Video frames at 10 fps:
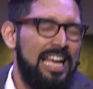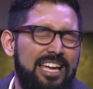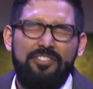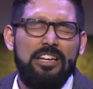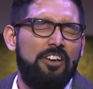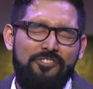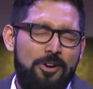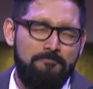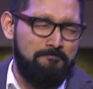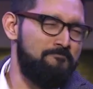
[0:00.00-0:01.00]
even if
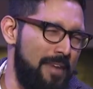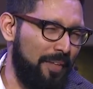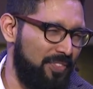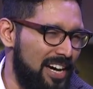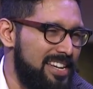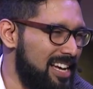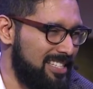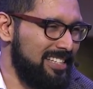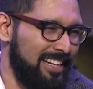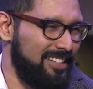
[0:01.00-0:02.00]
your mother
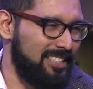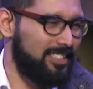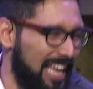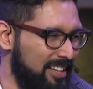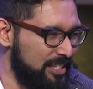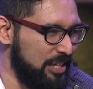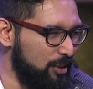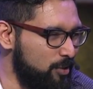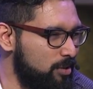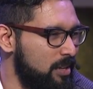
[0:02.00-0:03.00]
doesn't understand
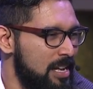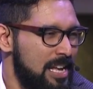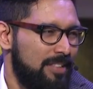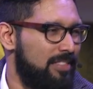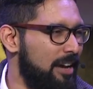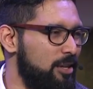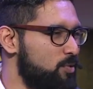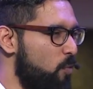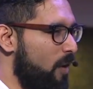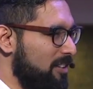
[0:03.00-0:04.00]
you, there
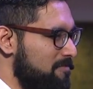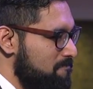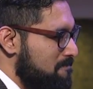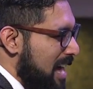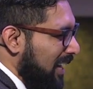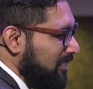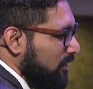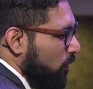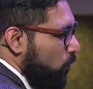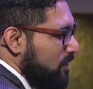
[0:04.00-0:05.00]
is one
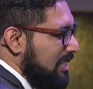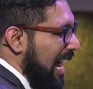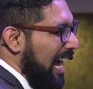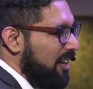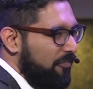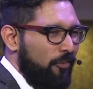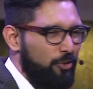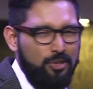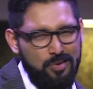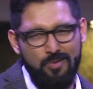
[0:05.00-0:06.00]
man who died
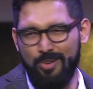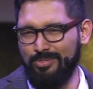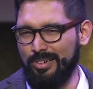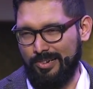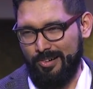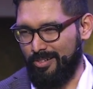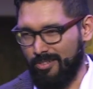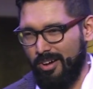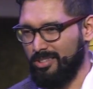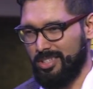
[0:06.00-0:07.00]
for you on the
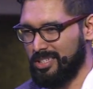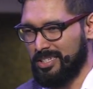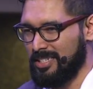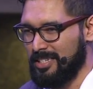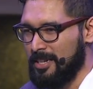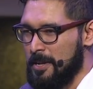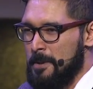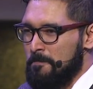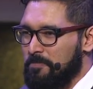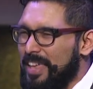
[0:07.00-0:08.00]
cross
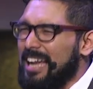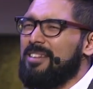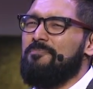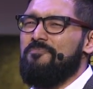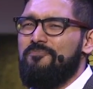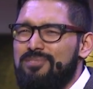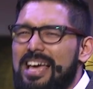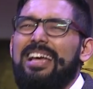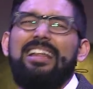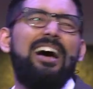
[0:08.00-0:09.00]
that
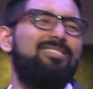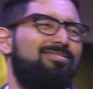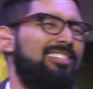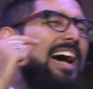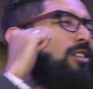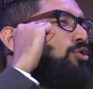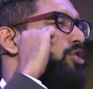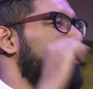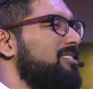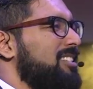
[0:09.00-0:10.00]
bled a
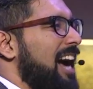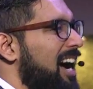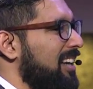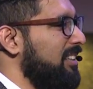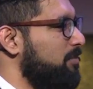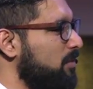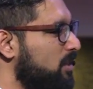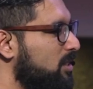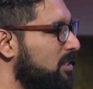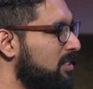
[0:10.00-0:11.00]
thousand
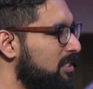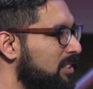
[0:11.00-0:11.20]
times.